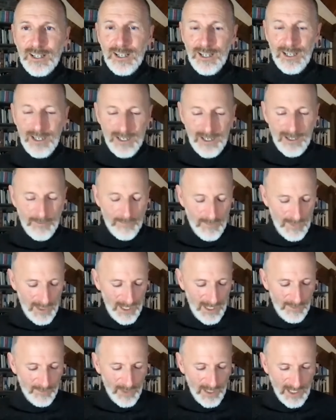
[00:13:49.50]
um,
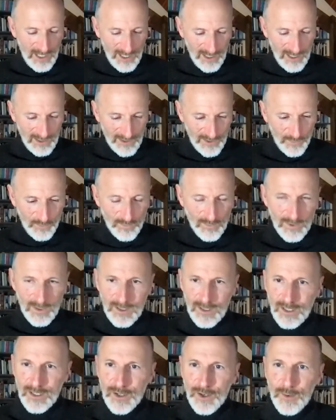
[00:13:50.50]
and begin to,
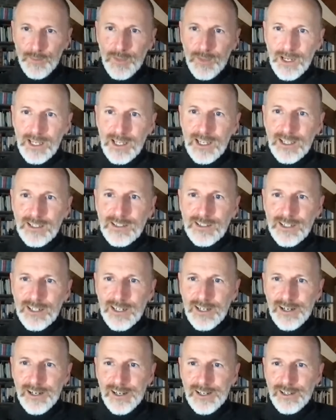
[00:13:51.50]
you know, begin to
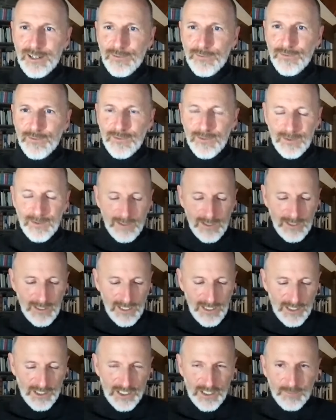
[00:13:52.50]
kind of
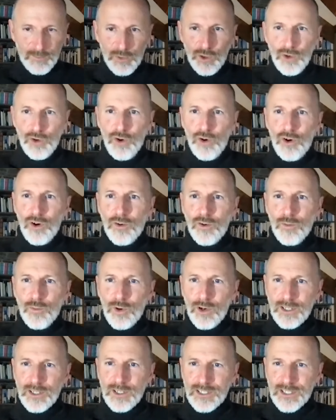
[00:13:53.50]
explore
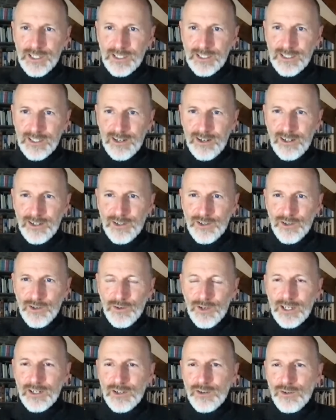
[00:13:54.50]
what's inside you
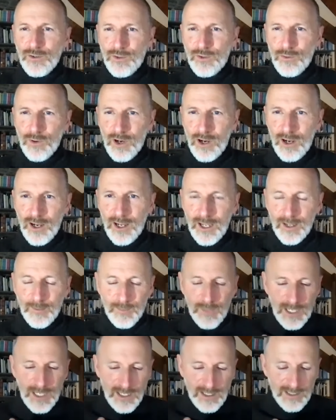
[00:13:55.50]
and who you are, and
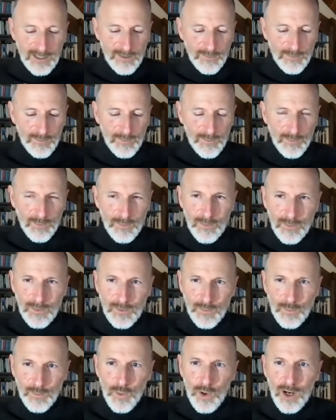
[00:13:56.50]
begin to m
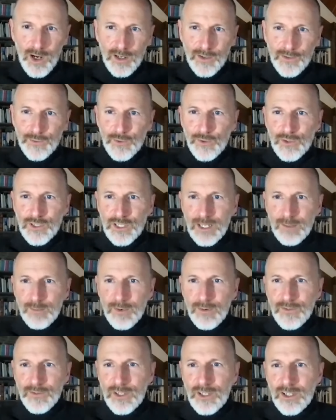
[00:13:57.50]
work through some
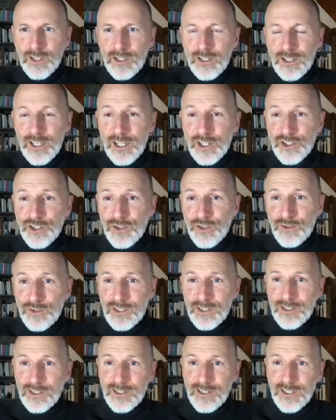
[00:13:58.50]
of the
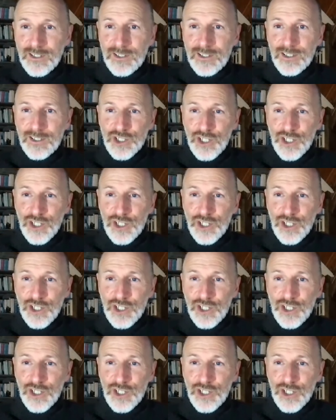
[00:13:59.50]
issues and the